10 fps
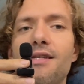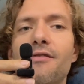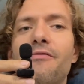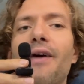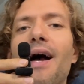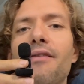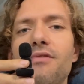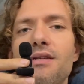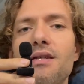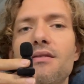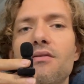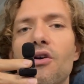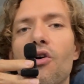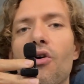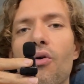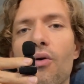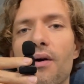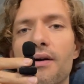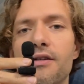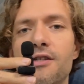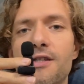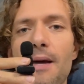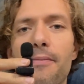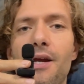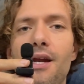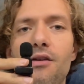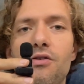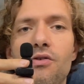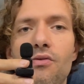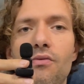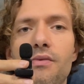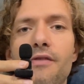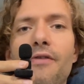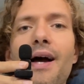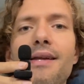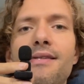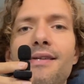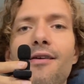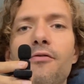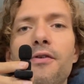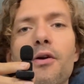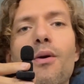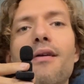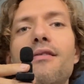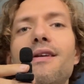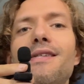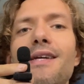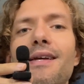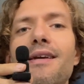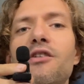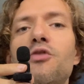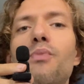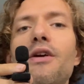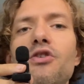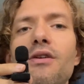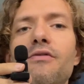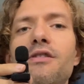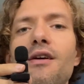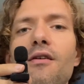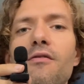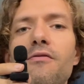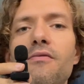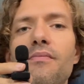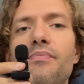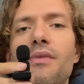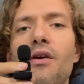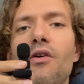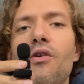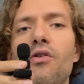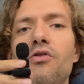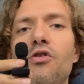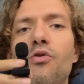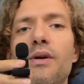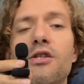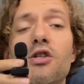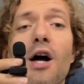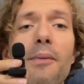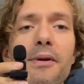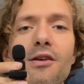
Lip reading: to 5D, or stepping into divine selfhood or authentic expression of self. You quit stopping